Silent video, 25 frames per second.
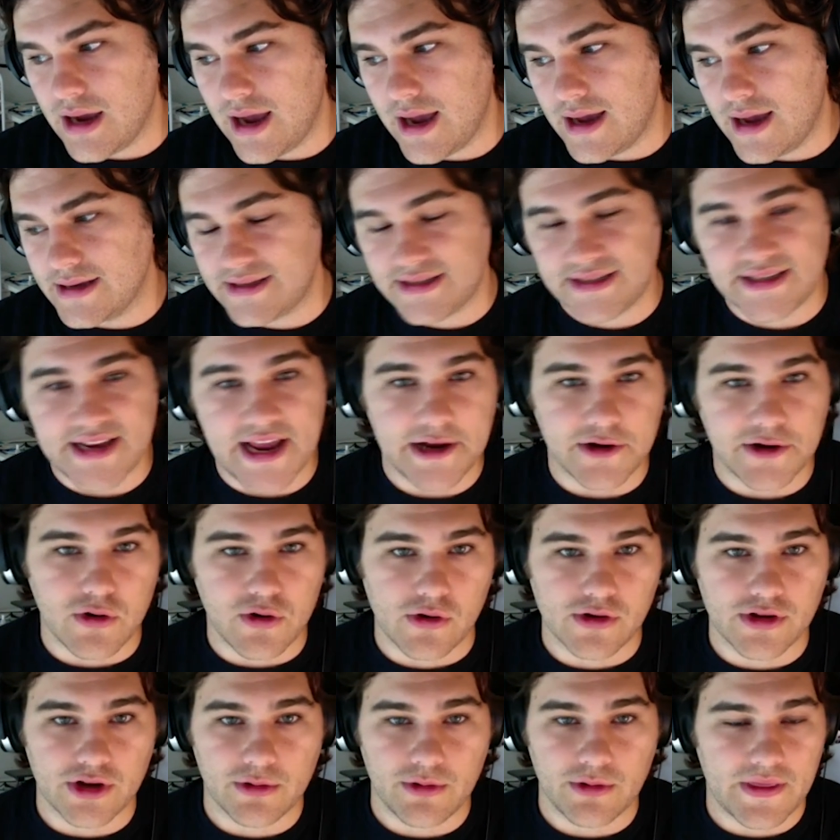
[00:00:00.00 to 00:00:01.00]

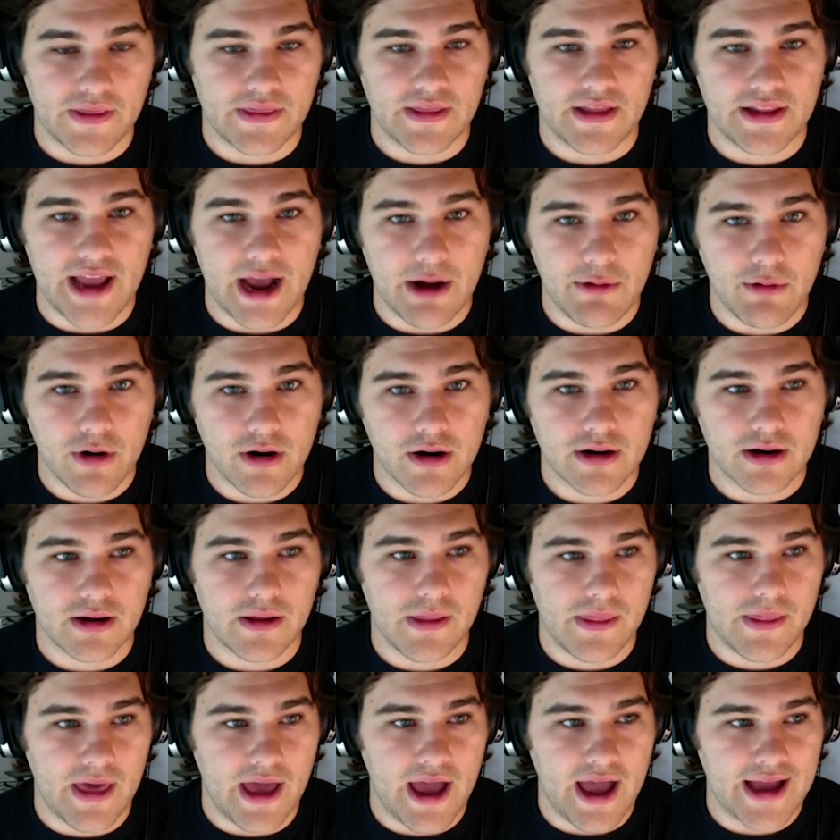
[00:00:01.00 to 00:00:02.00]
stakeholder within the network
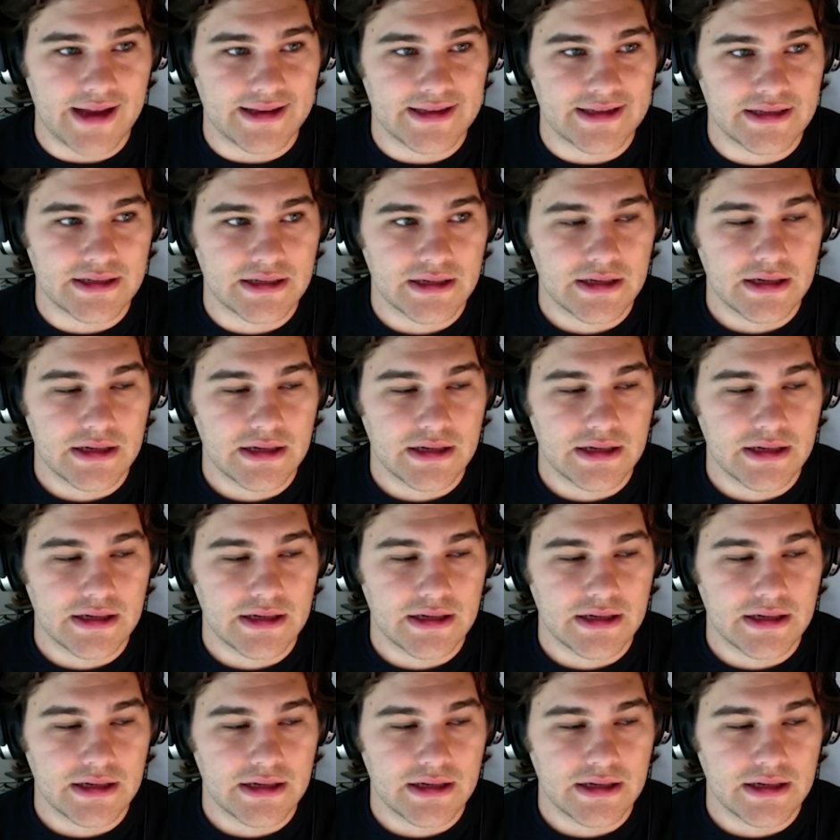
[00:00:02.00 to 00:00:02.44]
that